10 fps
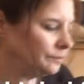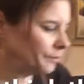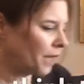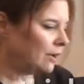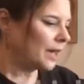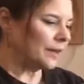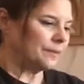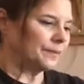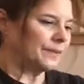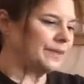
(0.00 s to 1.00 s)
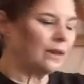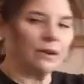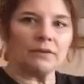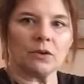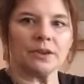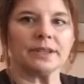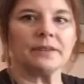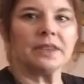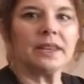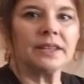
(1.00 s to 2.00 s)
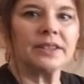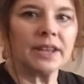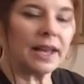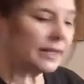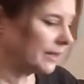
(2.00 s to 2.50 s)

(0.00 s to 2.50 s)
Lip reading: Okay, so of course everything is not